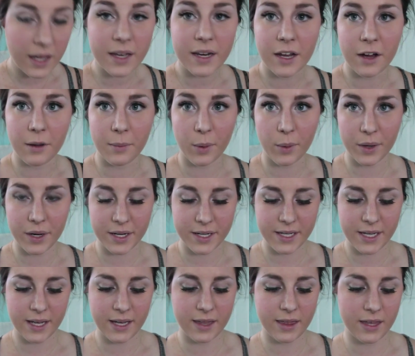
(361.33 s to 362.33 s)
Now I'm going to
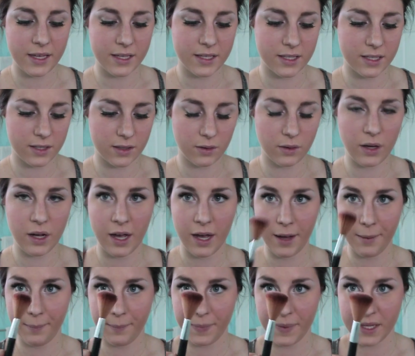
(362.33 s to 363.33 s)
take this,
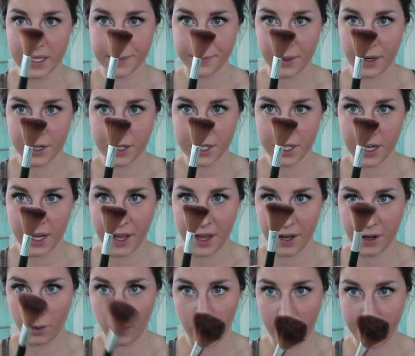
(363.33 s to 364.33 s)
um, this brush
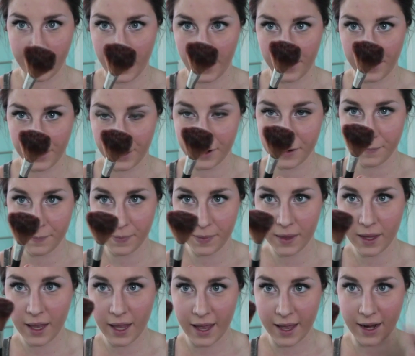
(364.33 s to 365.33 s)
and a white powder
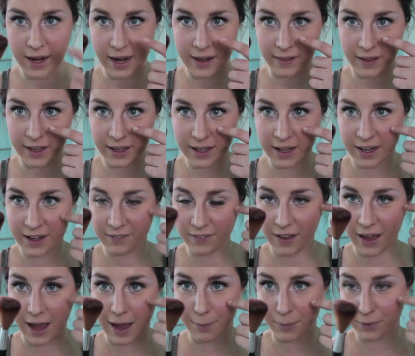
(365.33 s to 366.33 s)
and highlight kind of
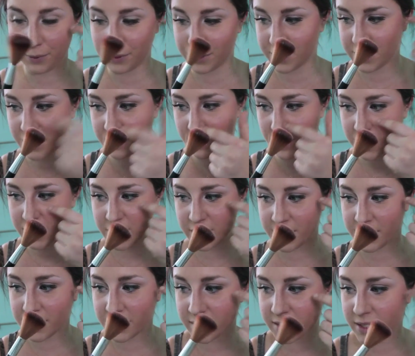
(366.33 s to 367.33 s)
the apples of my
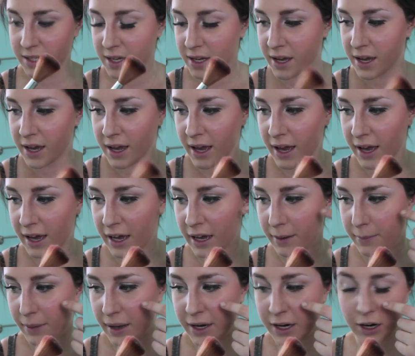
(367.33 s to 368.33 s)
cheeks. Um,
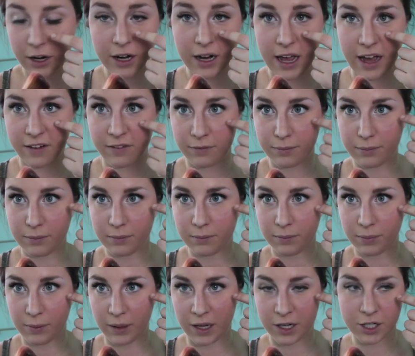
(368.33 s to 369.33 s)
I already have
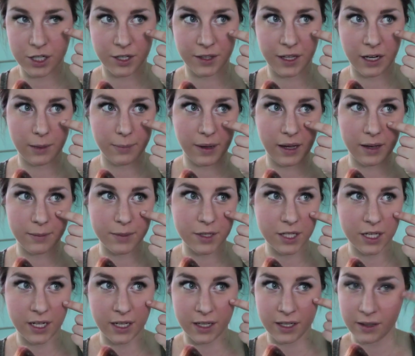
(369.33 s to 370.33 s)
blush on there, but I'm
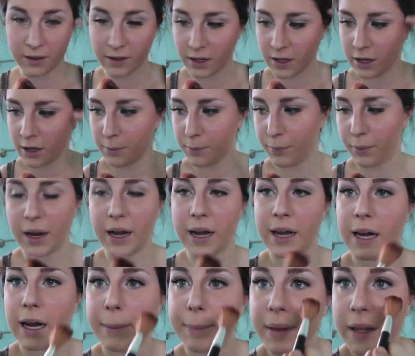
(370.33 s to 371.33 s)
just gonna
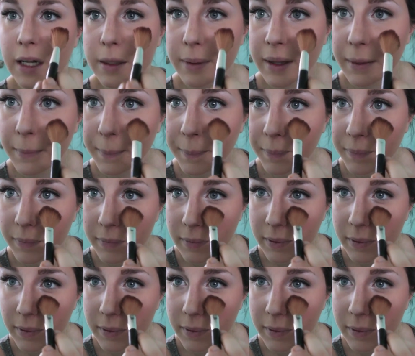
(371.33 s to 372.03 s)
brighten it up a little bit.